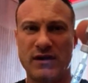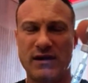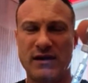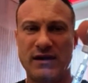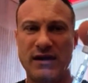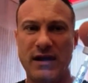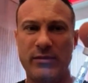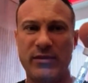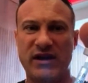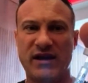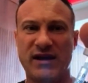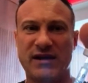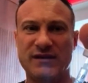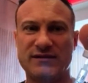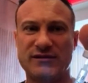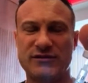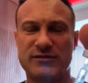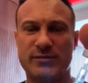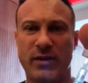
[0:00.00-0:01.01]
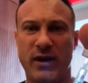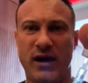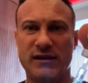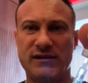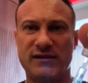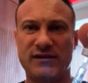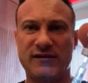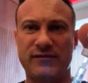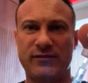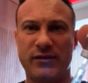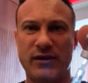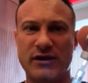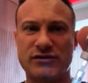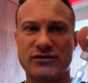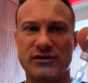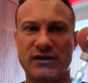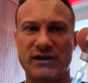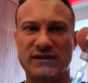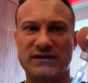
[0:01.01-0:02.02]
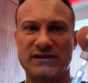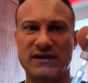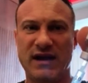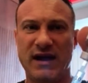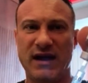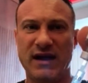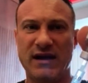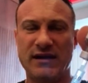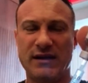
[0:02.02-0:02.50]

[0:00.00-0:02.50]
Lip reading: Now because there's positive pressure inside,